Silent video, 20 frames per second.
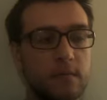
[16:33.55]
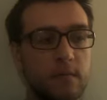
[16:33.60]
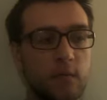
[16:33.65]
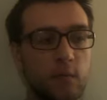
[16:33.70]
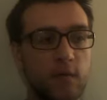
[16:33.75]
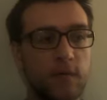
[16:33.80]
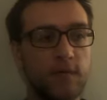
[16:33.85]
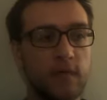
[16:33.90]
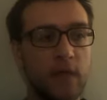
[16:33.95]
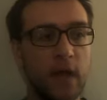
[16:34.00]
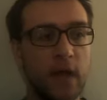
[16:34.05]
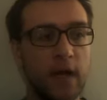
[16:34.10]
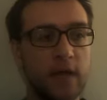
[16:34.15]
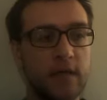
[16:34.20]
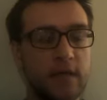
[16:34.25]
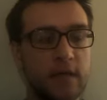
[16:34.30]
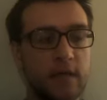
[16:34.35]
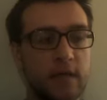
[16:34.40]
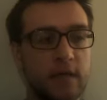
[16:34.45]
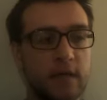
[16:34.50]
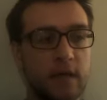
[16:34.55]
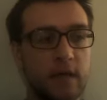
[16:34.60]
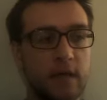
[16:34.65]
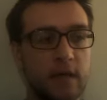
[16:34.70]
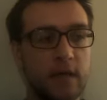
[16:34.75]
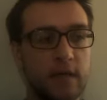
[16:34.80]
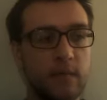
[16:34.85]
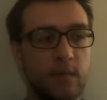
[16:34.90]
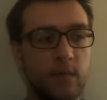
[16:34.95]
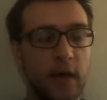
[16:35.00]
reflect and
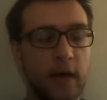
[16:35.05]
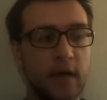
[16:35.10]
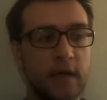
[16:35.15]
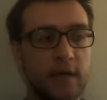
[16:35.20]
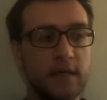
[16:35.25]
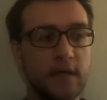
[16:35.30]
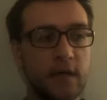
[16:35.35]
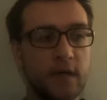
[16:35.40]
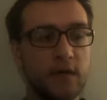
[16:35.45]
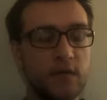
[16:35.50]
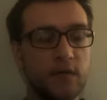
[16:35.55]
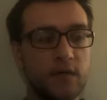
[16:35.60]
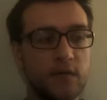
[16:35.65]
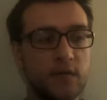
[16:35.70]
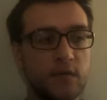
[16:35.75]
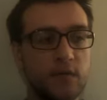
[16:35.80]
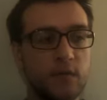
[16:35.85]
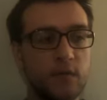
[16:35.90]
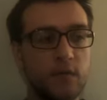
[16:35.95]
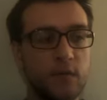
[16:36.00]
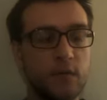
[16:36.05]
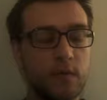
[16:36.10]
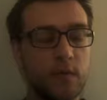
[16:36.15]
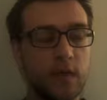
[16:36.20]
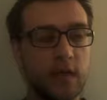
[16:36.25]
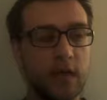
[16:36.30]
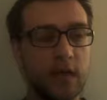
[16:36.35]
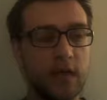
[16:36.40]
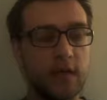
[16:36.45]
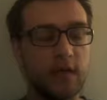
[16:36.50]
get back in touch
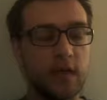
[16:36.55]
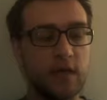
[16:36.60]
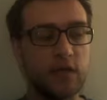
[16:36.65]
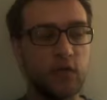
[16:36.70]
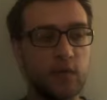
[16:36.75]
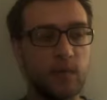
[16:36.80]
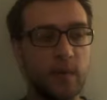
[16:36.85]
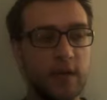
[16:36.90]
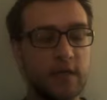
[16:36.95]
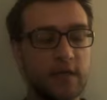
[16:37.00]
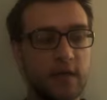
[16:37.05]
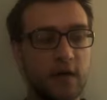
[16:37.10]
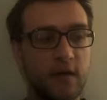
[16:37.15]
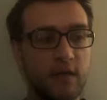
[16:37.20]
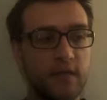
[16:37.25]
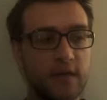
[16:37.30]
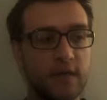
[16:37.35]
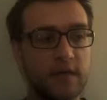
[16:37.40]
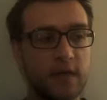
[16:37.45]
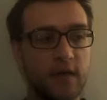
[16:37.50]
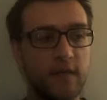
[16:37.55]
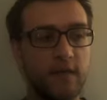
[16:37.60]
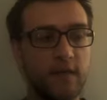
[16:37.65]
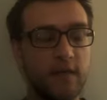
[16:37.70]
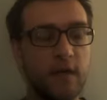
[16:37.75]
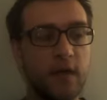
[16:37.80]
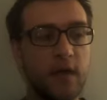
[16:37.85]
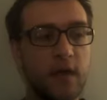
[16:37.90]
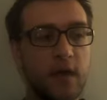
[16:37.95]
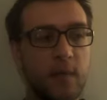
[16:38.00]
and get in touch with myself and stuff.
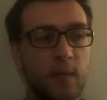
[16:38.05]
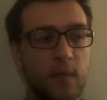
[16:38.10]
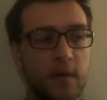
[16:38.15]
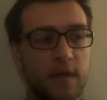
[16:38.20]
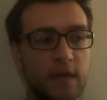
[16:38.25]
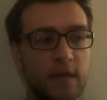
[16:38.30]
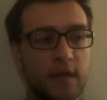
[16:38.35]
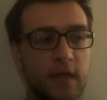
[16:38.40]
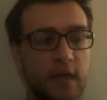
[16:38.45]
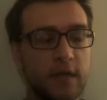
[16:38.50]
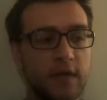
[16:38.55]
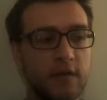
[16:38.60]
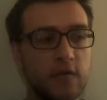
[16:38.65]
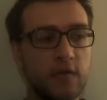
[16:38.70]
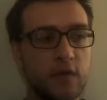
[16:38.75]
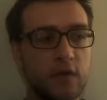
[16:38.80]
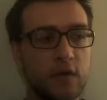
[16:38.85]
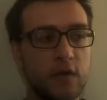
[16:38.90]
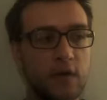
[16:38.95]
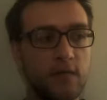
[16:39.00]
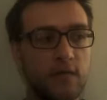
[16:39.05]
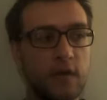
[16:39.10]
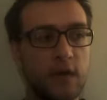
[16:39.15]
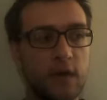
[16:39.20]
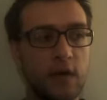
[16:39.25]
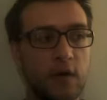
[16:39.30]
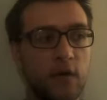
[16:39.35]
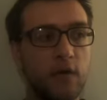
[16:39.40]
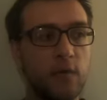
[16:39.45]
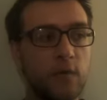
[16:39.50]
But I think this was a good
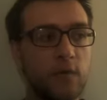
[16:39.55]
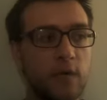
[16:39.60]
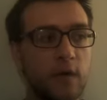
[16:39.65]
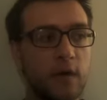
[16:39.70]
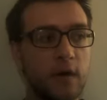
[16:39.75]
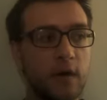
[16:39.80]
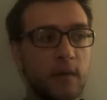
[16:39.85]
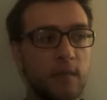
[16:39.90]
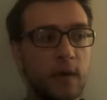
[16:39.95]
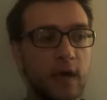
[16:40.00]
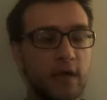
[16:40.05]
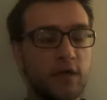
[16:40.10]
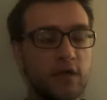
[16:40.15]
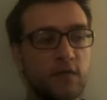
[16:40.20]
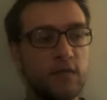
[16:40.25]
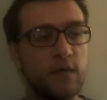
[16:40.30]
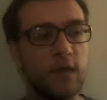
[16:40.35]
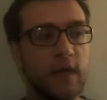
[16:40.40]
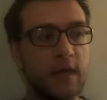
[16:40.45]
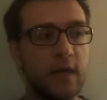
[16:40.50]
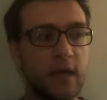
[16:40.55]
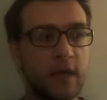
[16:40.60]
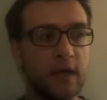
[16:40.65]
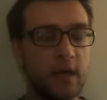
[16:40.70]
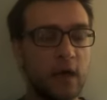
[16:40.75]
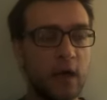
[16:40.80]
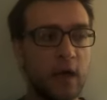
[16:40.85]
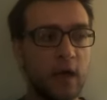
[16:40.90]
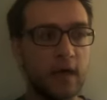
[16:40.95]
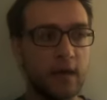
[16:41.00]
video. I just feel like I
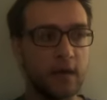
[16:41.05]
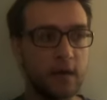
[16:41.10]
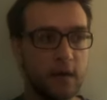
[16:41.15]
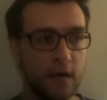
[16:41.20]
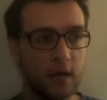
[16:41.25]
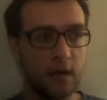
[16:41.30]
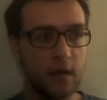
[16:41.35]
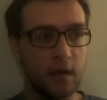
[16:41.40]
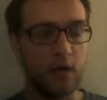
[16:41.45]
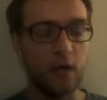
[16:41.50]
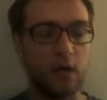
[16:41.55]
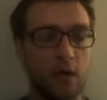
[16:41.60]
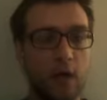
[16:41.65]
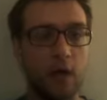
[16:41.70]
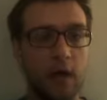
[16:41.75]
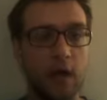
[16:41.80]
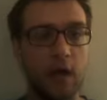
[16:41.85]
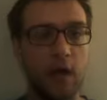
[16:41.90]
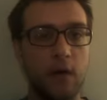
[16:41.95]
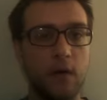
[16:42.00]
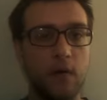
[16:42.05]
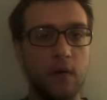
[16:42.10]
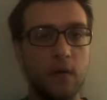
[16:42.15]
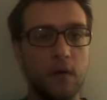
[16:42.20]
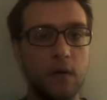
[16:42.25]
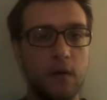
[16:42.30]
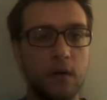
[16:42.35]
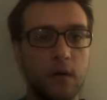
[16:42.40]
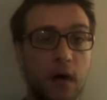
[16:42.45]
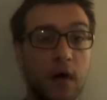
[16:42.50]
got a lot out
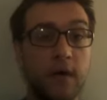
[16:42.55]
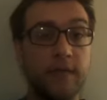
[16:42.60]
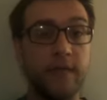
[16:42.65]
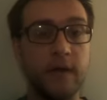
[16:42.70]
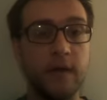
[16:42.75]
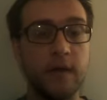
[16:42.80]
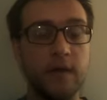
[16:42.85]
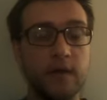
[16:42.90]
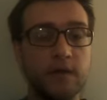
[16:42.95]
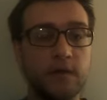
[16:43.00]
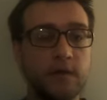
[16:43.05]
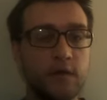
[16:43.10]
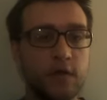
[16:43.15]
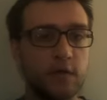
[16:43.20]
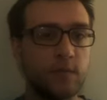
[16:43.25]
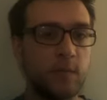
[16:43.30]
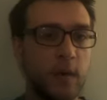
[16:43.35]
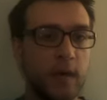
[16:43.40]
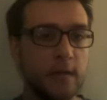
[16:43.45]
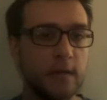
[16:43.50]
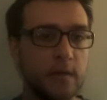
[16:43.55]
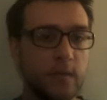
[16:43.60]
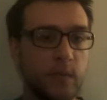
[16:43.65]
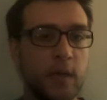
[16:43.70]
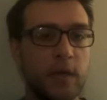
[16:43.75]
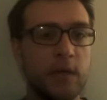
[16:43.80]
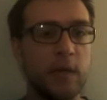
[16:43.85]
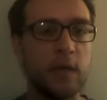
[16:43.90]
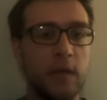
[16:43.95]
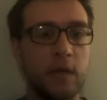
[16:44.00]
of it just by
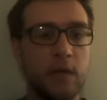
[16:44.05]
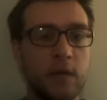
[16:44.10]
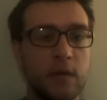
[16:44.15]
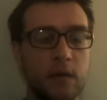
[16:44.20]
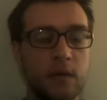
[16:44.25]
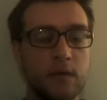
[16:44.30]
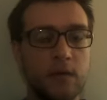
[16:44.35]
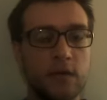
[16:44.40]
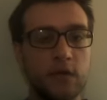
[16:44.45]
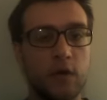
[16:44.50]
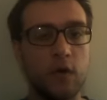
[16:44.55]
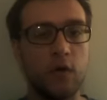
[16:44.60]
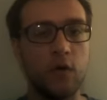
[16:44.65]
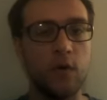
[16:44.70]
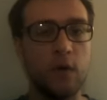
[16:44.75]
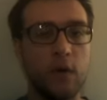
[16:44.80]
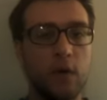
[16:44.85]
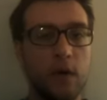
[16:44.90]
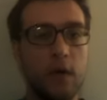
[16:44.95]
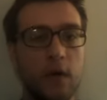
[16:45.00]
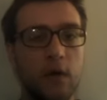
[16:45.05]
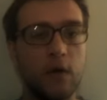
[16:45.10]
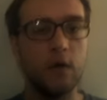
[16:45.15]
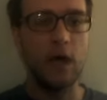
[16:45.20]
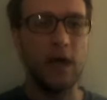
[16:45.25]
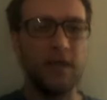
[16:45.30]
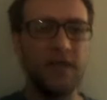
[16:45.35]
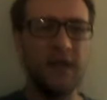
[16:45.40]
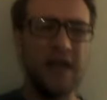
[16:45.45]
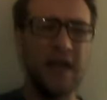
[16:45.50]
speaking. So
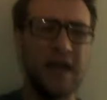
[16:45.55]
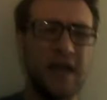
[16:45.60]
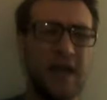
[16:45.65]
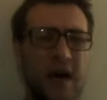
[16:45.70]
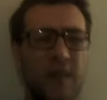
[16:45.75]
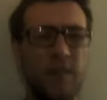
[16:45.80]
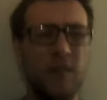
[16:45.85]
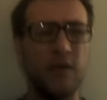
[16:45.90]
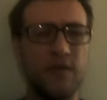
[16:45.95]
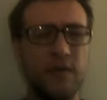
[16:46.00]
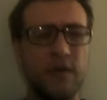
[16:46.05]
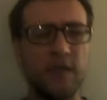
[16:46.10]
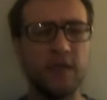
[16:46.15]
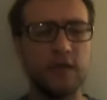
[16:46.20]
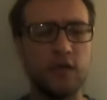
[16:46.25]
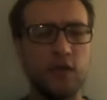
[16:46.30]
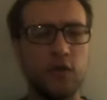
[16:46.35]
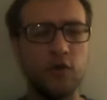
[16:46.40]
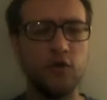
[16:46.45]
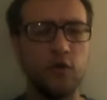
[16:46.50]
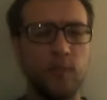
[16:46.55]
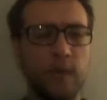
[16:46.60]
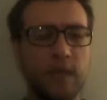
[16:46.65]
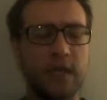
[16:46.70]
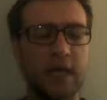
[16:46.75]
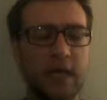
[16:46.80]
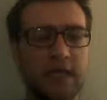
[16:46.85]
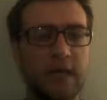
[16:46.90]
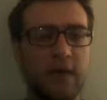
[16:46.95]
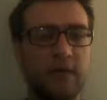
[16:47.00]
I think I can upload this to YouTube. It's
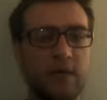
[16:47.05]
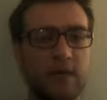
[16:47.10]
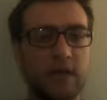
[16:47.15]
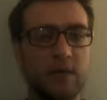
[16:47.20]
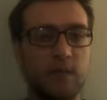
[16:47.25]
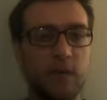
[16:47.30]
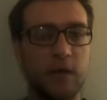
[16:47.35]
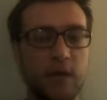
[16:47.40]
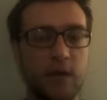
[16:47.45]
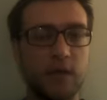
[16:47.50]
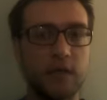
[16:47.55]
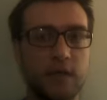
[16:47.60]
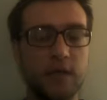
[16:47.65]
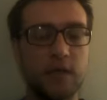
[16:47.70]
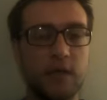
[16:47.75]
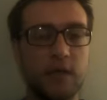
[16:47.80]
like 17 minutes.